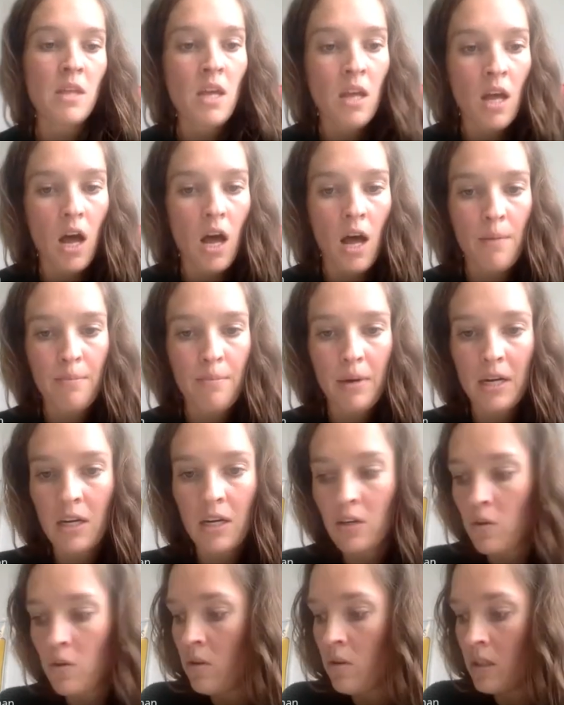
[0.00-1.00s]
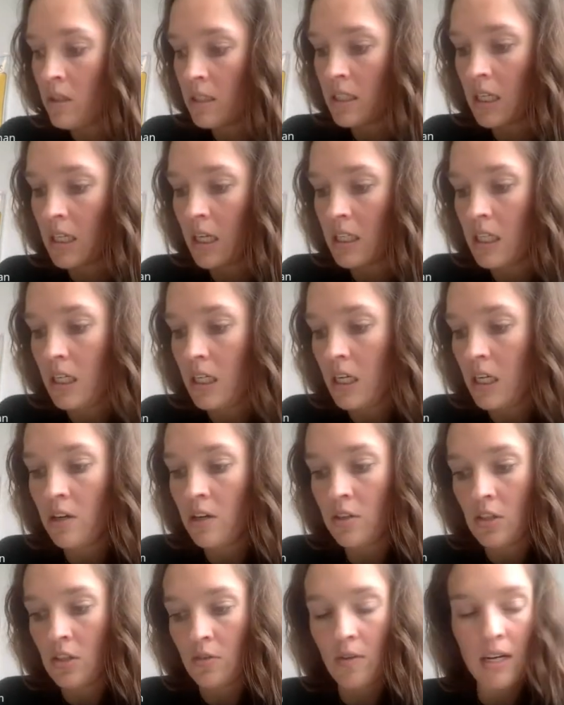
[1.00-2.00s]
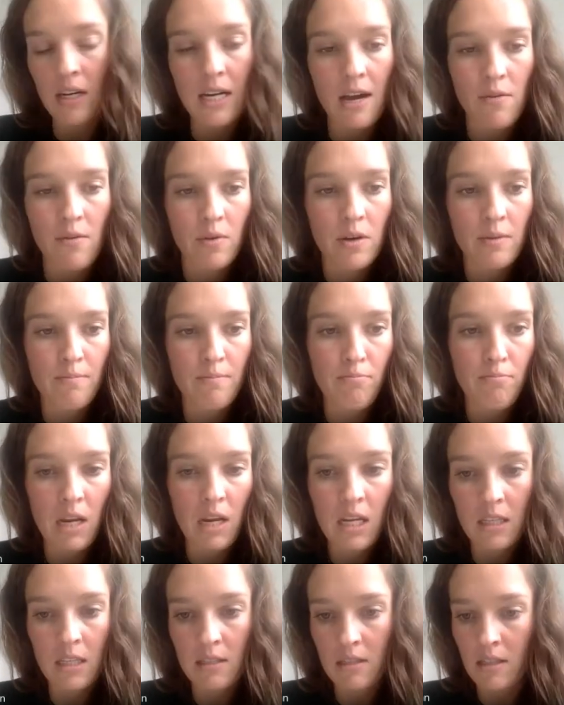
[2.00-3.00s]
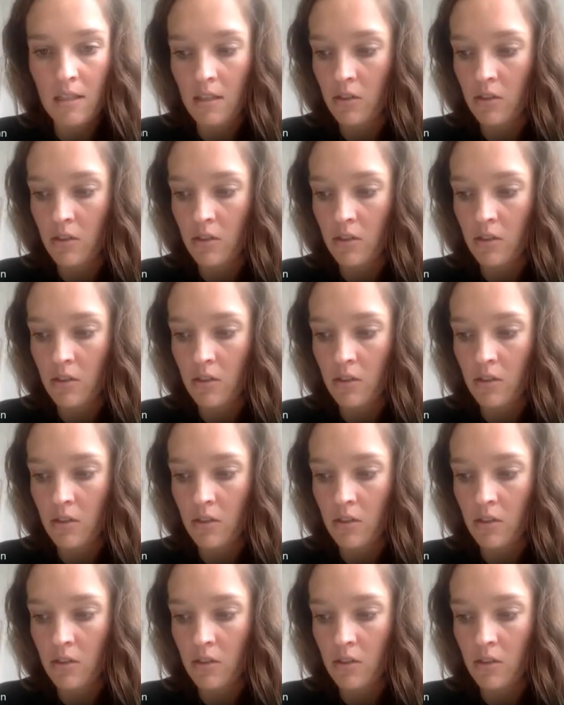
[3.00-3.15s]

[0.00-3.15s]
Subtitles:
But our goal is to get to years, and right now we're in minutes in our